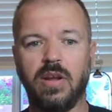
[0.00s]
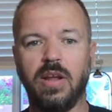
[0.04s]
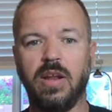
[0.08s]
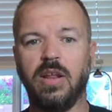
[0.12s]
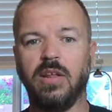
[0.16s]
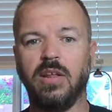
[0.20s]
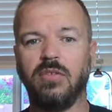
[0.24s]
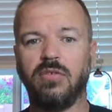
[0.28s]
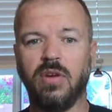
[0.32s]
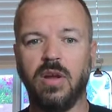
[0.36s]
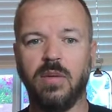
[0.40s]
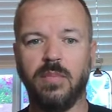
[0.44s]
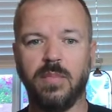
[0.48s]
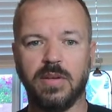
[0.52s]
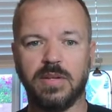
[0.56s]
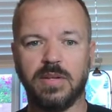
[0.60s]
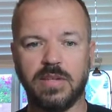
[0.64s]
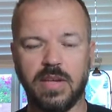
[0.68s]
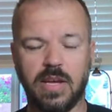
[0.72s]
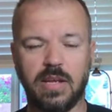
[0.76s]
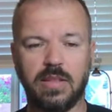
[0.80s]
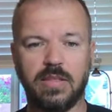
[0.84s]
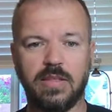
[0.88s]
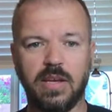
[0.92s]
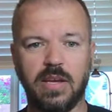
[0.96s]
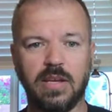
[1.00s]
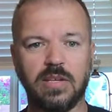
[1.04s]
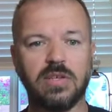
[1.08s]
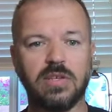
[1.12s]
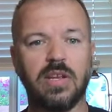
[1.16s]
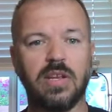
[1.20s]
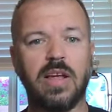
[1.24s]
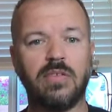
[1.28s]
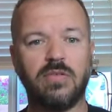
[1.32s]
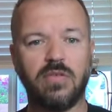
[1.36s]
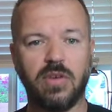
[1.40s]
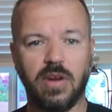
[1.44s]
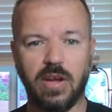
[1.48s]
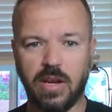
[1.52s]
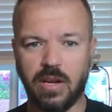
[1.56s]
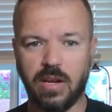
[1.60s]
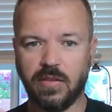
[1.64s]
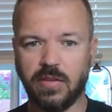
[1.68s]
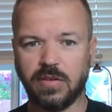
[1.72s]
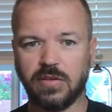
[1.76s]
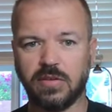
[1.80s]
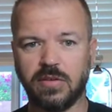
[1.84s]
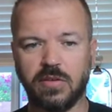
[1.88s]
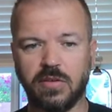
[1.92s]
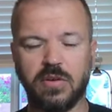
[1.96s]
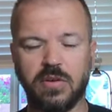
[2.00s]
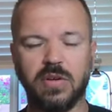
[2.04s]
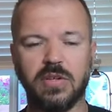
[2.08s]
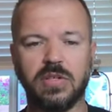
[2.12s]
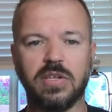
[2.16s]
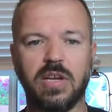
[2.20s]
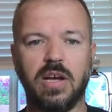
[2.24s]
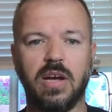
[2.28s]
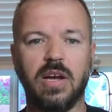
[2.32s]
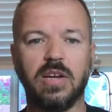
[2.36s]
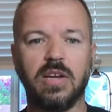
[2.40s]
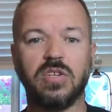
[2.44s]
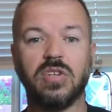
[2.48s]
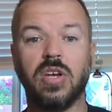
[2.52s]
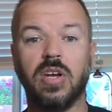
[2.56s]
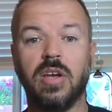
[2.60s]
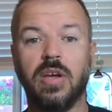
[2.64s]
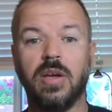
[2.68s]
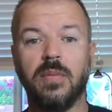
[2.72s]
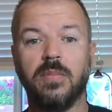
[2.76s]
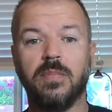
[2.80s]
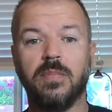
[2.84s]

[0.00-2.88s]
getting treatments like this and after getting this neurassage.